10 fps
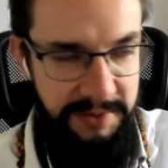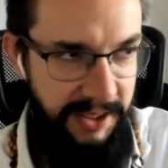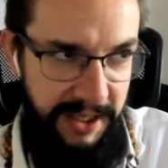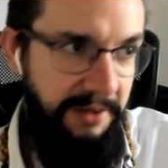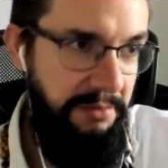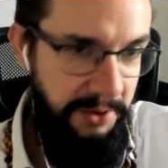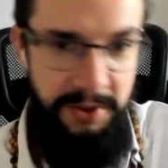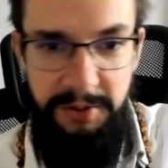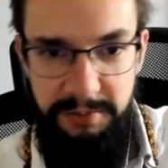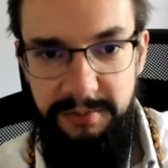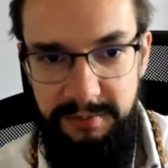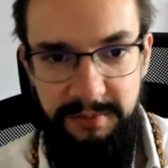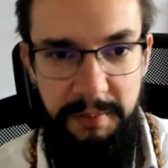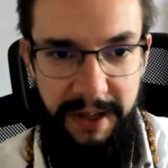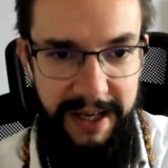It's like, hey,
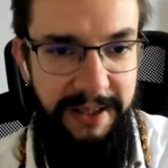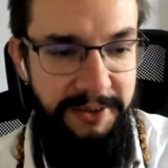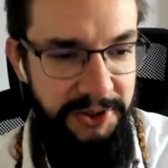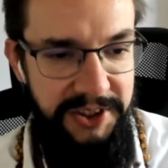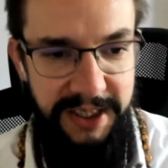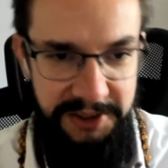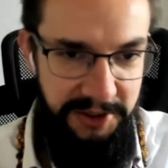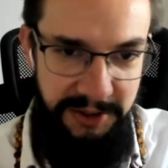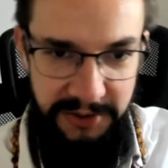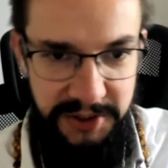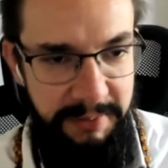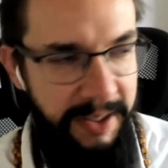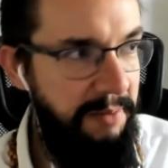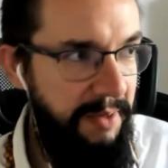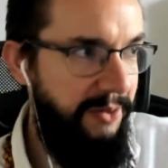on my calendar says you see
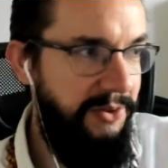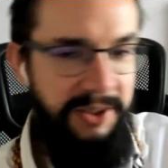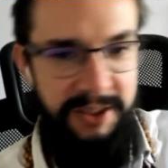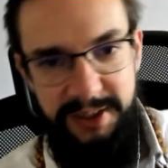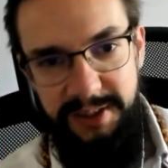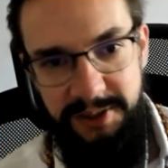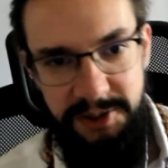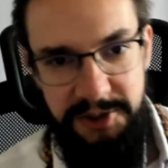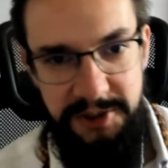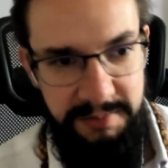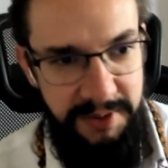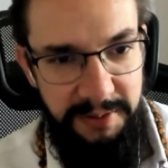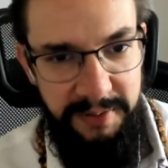my emails. Just